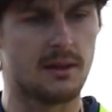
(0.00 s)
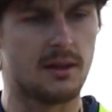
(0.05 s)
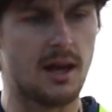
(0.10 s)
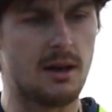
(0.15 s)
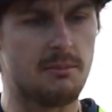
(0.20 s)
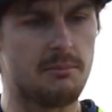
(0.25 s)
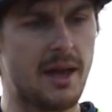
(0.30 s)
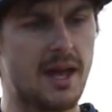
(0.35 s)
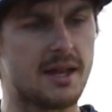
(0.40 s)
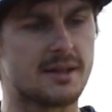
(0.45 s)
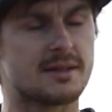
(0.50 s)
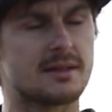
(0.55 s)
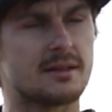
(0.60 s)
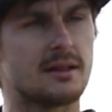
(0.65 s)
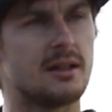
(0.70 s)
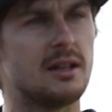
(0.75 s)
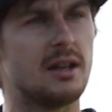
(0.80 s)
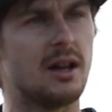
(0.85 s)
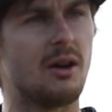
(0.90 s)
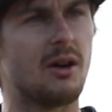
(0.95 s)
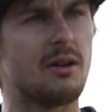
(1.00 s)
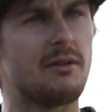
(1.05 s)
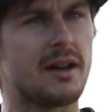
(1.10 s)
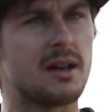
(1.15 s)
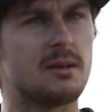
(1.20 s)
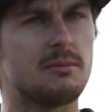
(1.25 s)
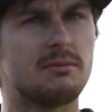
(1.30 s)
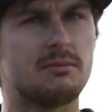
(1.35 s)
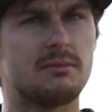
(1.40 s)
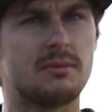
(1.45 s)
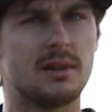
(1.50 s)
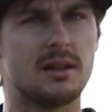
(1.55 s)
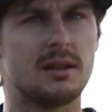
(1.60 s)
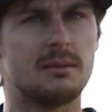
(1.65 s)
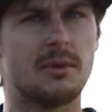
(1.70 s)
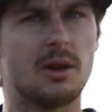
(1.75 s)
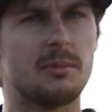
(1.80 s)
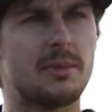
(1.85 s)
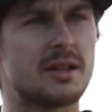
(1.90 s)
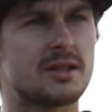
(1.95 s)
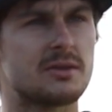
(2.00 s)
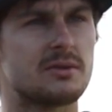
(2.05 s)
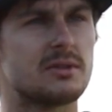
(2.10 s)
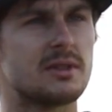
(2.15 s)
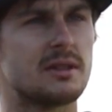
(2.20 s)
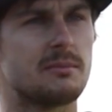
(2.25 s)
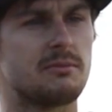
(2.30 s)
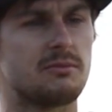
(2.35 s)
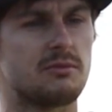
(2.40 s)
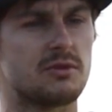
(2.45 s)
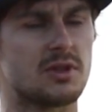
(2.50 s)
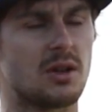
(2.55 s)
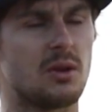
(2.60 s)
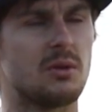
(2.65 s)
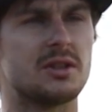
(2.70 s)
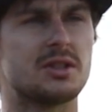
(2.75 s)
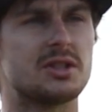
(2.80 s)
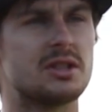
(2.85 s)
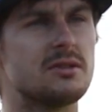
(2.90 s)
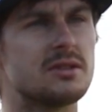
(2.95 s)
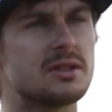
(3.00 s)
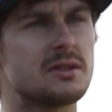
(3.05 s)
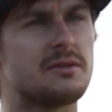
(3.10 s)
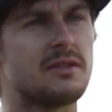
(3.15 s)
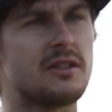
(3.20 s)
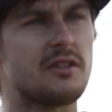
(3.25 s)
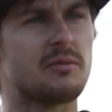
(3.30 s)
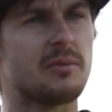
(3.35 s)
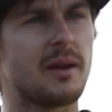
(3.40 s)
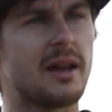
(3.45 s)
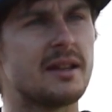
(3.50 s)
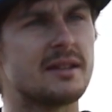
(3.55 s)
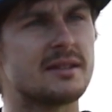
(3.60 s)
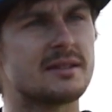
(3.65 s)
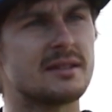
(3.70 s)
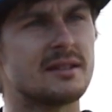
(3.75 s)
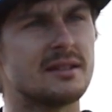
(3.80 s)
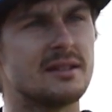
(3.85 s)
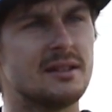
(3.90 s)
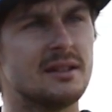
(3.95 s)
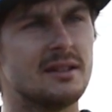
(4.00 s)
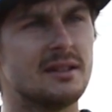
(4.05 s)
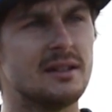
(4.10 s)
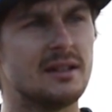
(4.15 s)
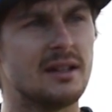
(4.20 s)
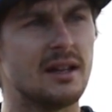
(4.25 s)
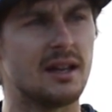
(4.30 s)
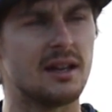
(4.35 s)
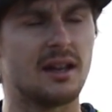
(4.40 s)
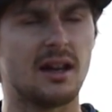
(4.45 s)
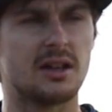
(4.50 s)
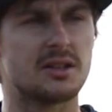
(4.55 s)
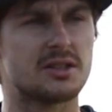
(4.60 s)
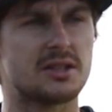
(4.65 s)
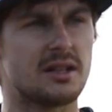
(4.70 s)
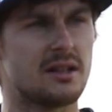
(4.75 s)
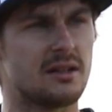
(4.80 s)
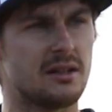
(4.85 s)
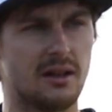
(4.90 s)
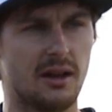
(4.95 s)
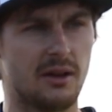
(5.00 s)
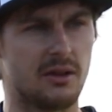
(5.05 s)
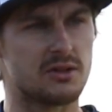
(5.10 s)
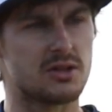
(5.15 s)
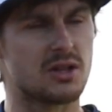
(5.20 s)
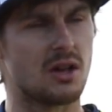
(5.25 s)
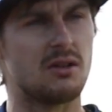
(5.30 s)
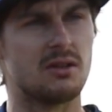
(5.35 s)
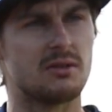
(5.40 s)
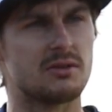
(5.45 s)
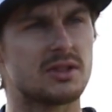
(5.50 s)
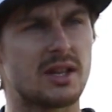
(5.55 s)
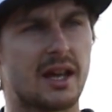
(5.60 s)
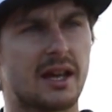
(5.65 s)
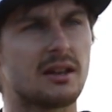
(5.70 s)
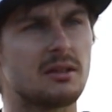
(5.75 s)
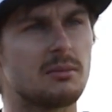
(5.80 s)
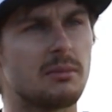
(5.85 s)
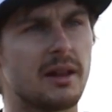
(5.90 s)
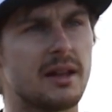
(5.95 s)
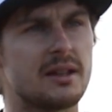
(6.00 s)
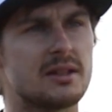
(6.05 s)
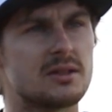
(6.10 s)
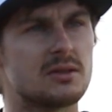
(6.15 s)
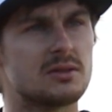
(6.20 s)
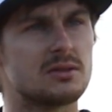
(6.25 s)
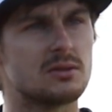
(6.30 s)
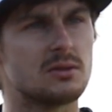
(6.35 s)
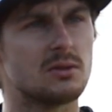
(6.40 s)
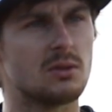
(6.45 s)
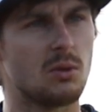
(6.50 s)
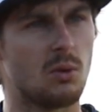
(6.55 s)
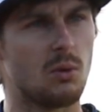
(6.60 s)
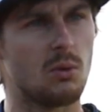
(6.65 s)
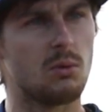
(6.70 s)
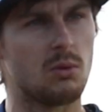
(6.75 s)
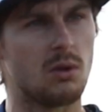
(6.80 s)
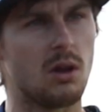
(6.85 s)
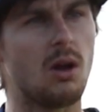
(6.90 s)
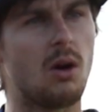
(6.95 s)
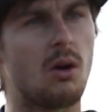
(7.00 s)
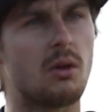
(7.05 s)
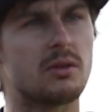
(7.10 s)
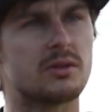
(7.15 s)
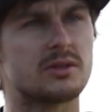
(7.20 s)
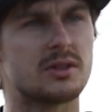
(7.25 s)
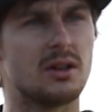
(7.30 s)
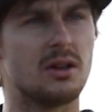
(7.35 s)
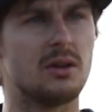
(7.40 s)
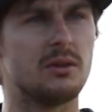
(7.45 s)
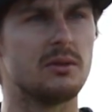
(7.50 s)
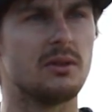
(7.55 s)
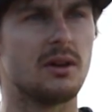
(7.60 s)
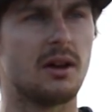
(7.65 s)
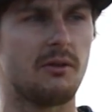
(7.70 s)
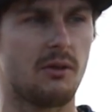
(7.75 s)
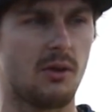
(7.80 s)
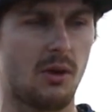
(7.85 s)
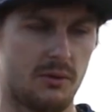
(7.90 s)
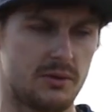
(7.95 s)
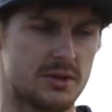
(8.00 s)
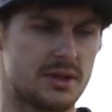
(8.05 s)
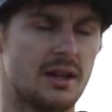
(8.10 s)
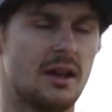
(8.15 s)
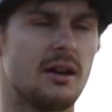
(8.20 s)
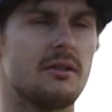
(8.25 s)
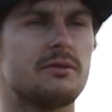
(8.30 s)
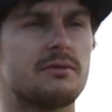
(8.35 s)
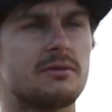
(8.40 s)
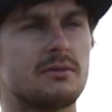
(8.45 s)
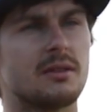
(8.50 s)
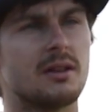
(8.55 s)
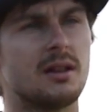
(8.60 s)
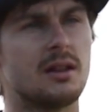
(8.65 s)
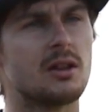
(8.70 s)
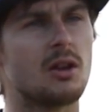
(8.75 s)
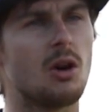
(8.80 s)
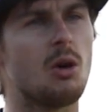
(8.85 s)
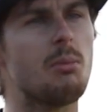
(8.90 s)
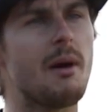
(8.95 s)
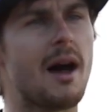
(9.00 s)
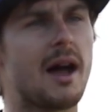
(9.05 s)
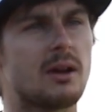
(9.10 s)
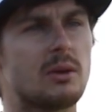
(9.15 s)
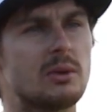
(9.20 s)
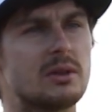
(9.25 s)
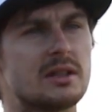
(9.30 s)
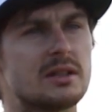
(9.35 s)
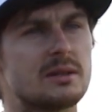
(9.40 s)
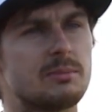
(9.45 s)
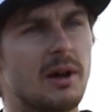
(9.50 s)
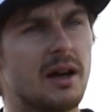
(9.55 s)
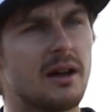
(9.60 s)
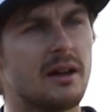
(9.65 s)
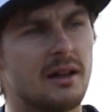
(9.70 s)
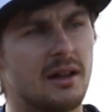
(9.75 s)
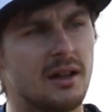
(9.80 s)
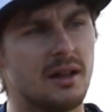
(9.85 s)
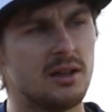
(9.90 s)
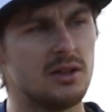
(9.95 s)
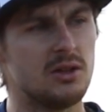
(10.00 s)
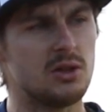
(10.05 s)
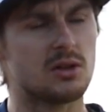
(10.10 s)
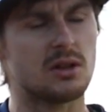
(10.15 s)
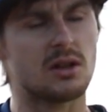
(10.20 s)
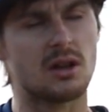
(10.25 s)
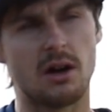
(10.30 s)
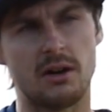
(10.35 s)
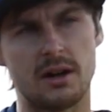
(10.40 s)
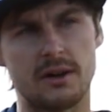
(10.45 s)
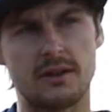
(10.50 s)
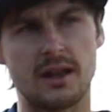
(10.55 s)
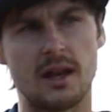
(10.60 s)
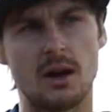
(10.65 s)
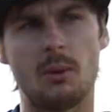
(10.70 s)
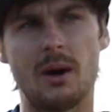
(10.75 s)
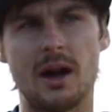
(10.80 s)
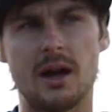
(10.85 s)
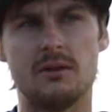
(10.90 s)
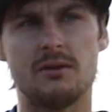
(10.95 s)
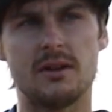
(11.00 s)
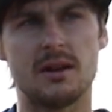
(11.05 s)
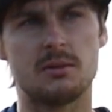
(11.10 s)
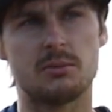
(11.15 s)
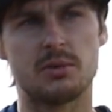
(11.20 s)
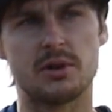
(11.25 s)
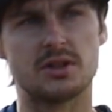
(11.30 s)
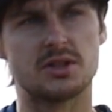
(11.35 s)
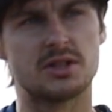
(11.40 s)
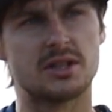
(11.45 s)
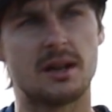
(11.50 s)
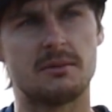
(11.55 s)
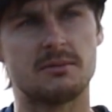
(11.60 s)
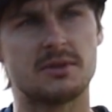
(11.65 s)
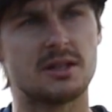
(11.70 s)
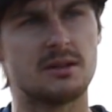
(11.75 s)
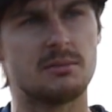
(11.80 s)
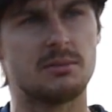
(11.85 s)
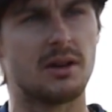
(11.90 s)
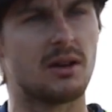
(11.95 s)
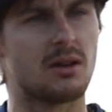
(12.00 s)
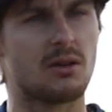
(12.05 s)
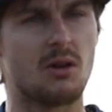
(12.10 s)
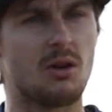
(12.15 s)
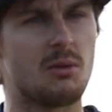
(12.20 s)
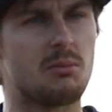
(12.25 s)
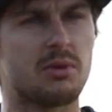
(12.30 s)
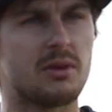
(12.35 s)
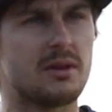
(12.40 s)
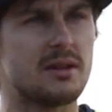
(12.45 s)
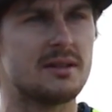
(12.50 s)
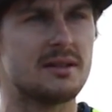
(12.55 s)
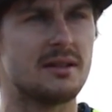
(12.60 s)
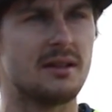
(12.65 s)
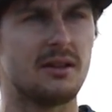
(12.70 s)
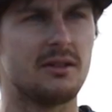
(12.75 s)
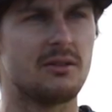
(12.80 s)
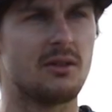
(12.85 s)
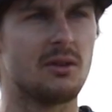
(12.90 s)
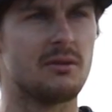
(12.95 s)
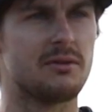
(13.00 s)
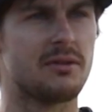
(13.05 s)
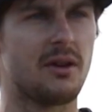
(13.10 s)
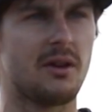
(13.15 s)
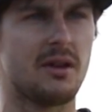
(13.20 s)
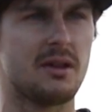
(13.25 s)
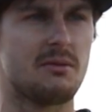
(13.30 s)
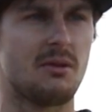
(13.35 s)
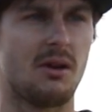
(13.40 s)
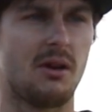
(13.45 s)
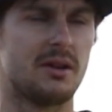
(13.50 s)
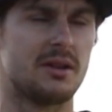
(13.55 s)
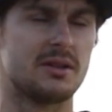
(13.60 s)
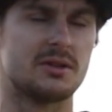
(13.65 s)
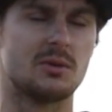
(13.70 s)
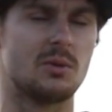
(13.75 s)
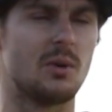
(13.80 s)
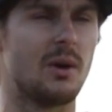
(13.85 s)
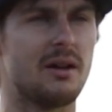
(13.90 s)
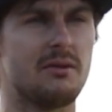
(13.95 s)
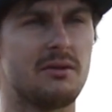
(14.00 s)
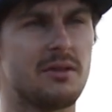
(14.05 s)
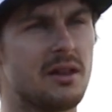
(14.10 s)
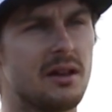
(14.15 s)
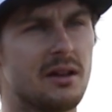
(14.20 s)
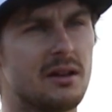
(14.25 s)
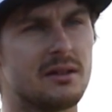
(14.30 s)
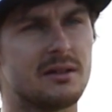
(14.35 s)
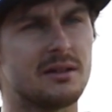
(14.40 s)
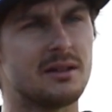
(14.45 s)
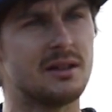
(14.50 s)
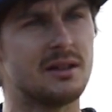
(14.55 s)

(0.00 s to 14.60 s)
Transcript: at best, I've had my best result this year is a 5th place, and last year, I showed I was 2nd place all along. So I've got backwards, but you can kind of get away with it at British Championship. But at Grand Prix, you've got 30 riders or whatever that are